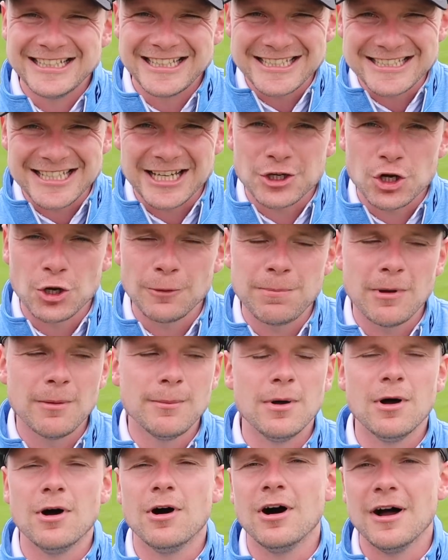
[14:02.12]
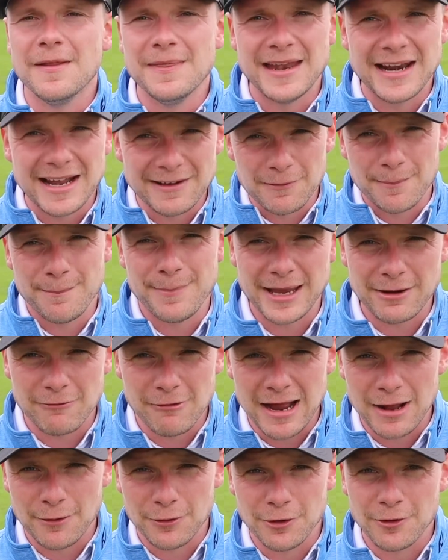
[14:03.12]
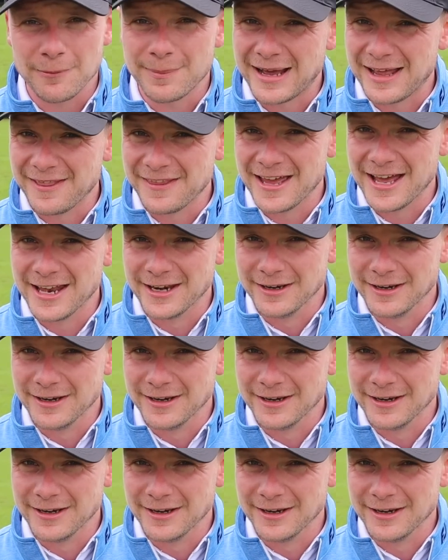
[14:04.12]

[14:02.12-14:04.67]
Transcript: Let's hit a couple more and then have a big round up at the